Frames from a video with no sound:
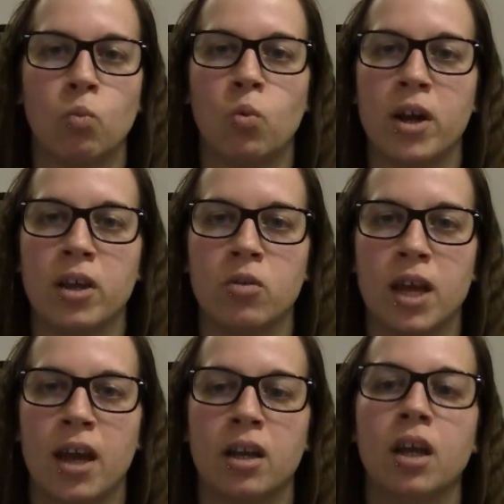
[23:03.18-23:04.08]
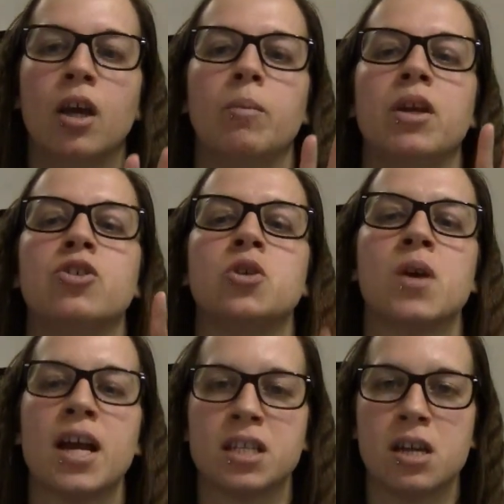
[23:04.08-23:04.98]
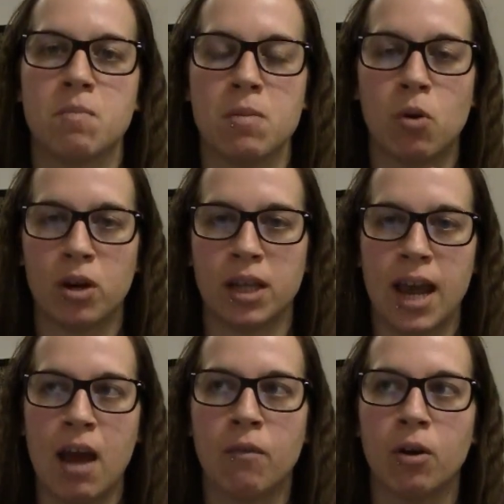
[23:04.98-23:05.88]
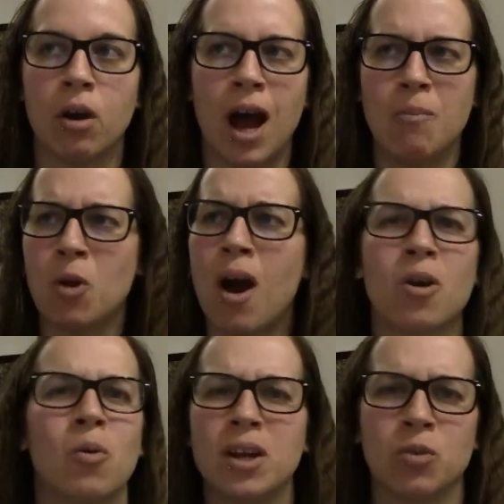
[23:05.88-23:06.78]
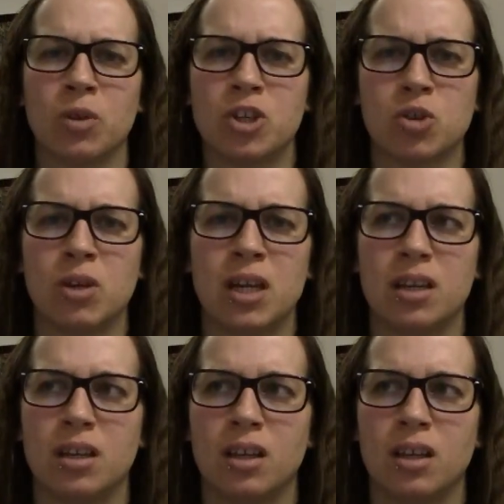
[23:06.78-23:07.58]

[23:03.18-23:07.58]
what you can, because you guys need me more than ever. I'm not going to retreat.